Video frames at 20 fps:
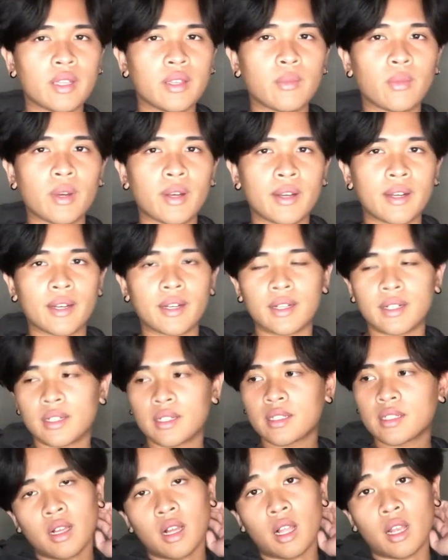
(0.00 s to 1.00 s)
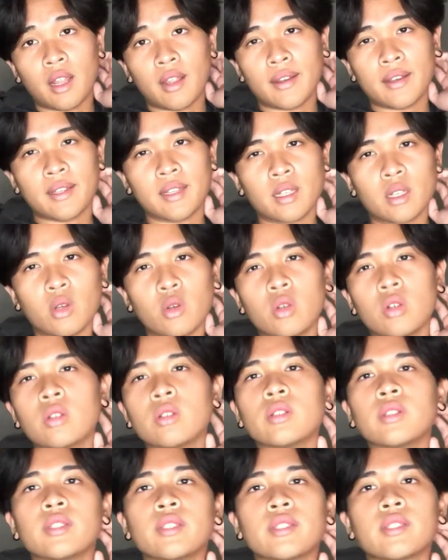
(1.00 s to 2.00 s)
where a lot of
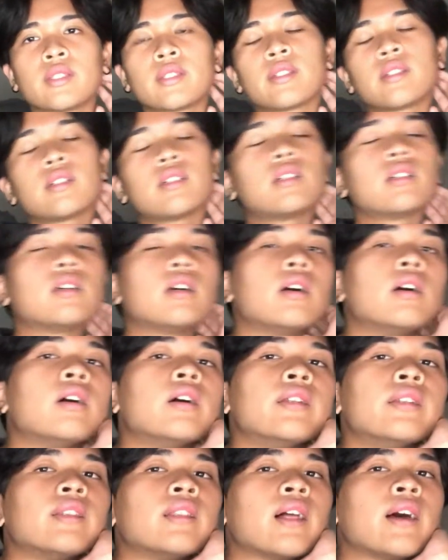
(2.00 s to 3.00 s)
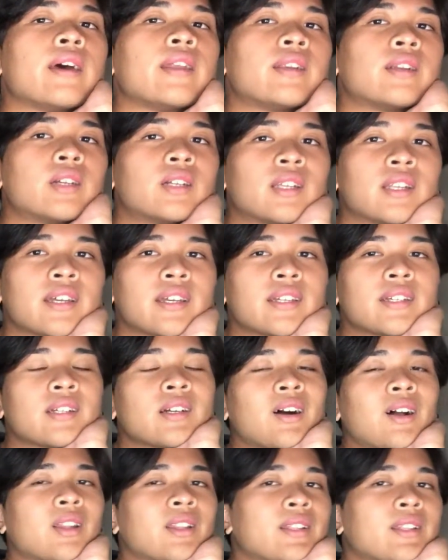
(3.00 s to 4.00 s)
locals online are like
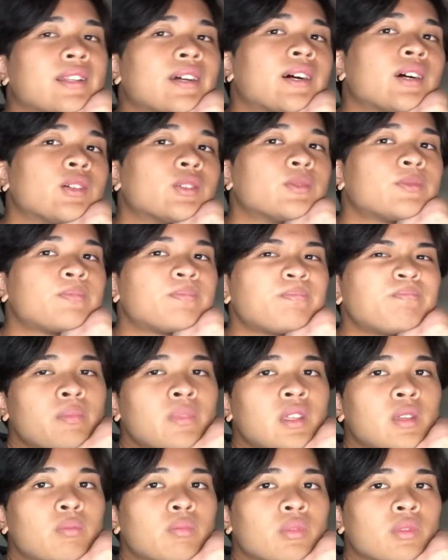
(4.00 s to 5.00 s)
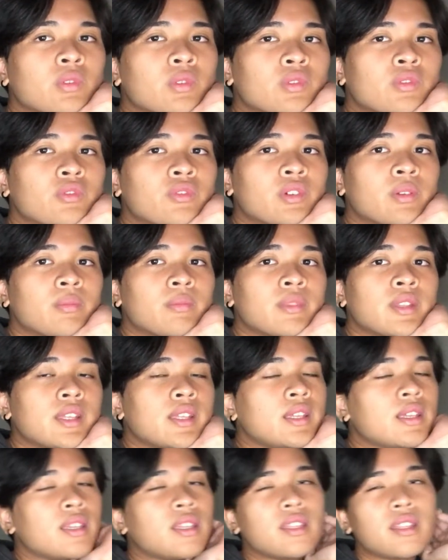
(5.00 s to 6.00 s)
calling out people from
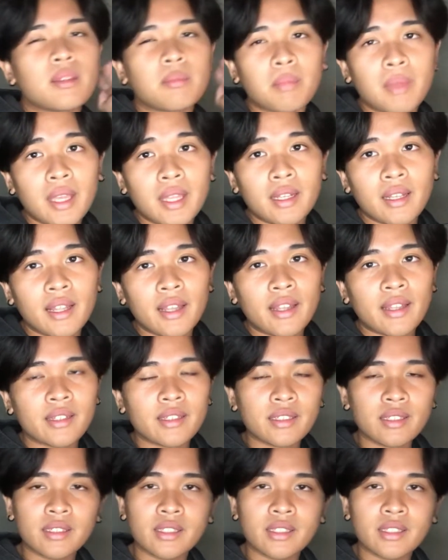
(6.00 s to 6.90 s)
the mainland.